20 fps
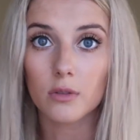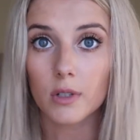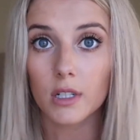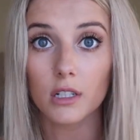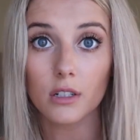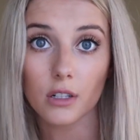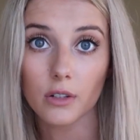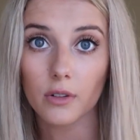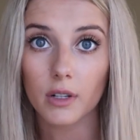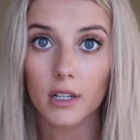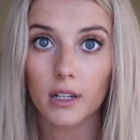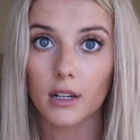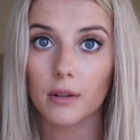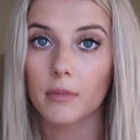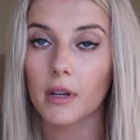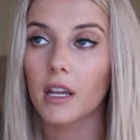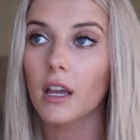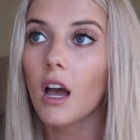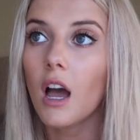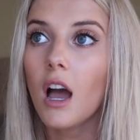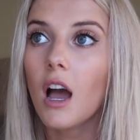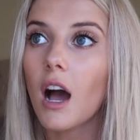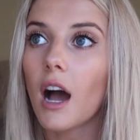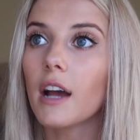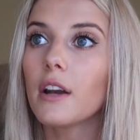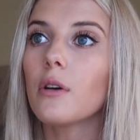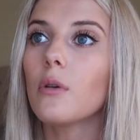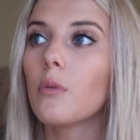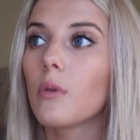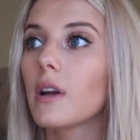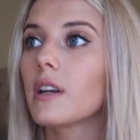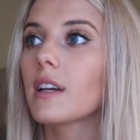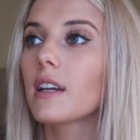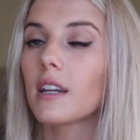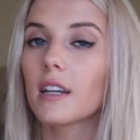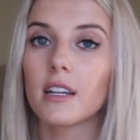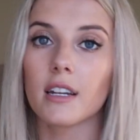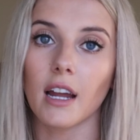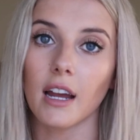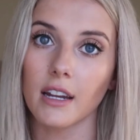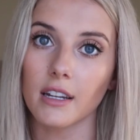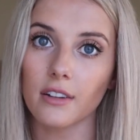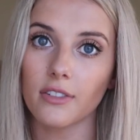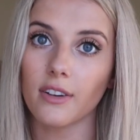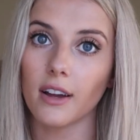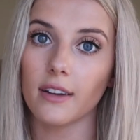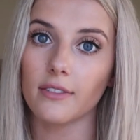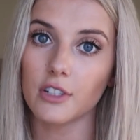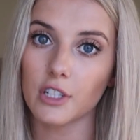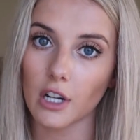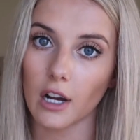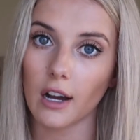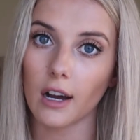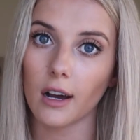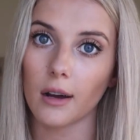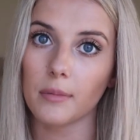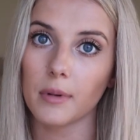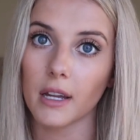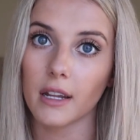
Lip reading: What are you doing? And I'm like, I don't want to get a 9-to-5 job,